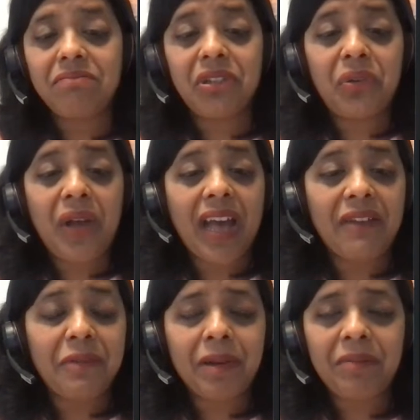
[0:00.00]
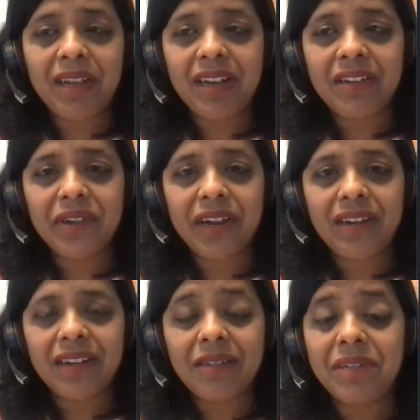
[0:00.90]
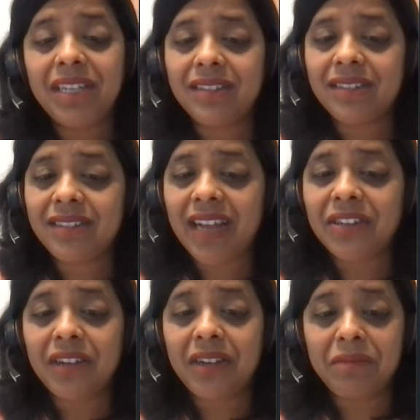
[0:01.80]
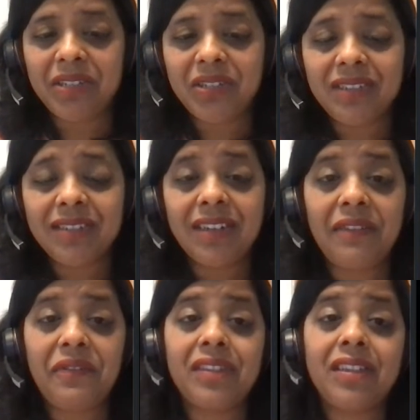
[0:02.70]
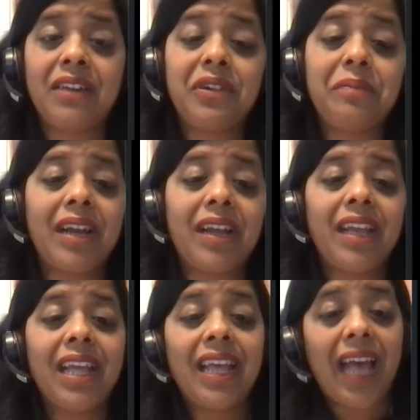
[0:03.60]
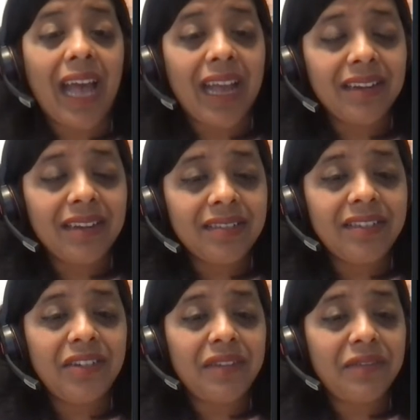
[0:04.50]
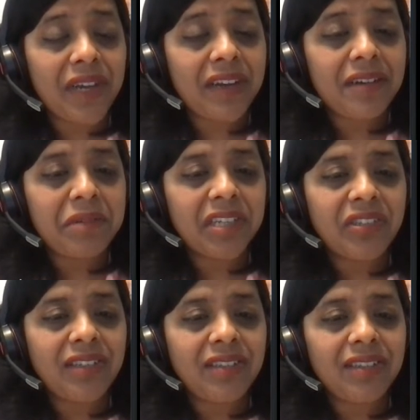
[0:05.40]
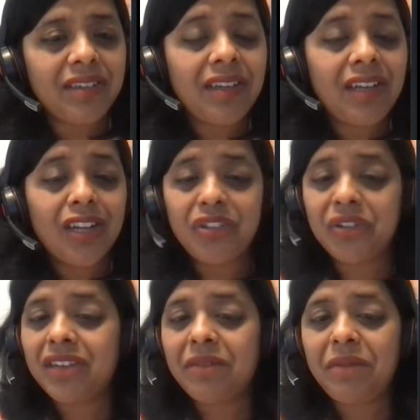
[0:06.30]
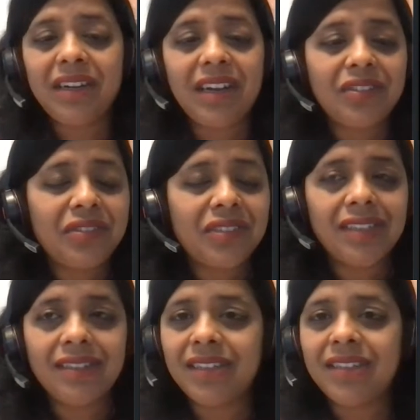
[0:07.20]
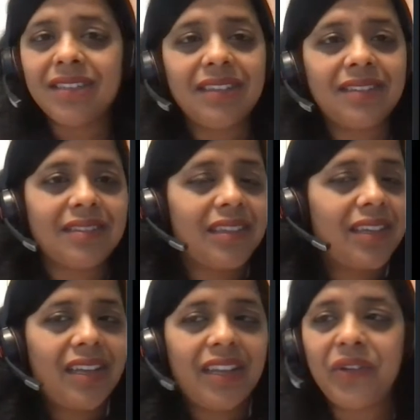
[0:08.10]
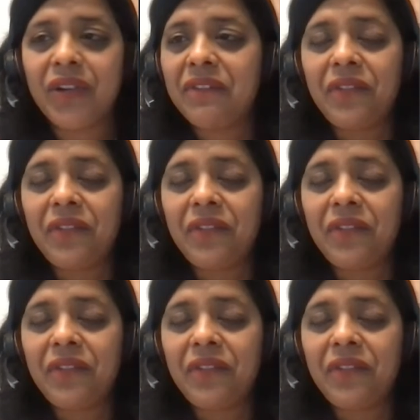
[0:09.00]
you have a publicly traded company, this is actually much easier. If it's covered by analysts, you'll find it much easier. So some industries, you can